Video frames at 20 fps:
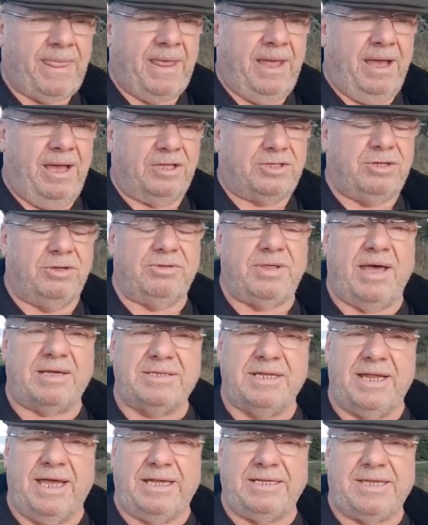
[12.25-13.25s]

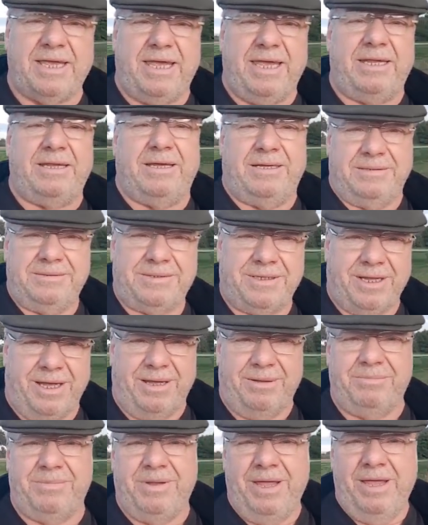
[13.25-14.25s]
2018. And
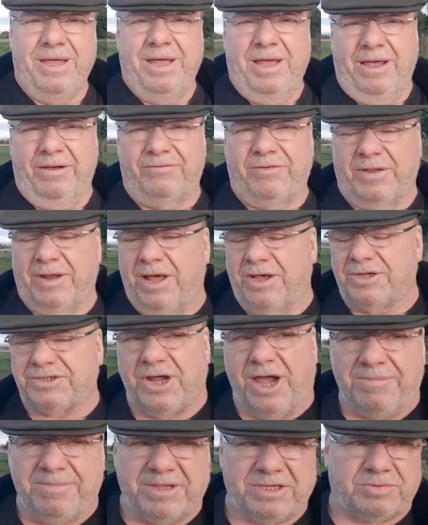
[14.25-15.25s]
for the last time
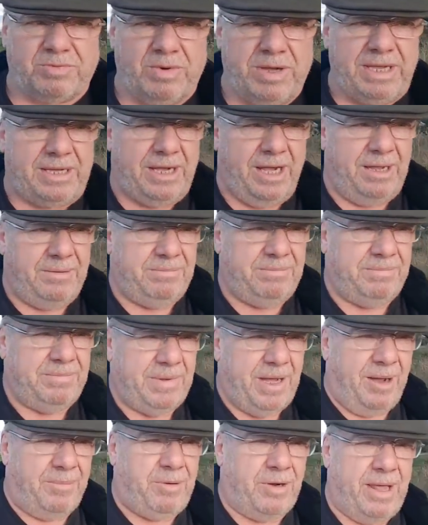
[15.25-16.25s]
this week, I'm
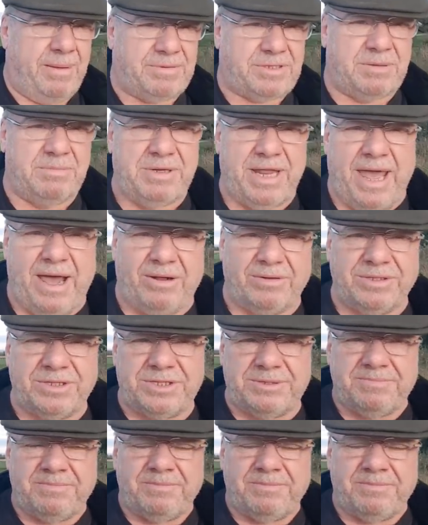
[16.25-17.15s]
up on Epsom Downs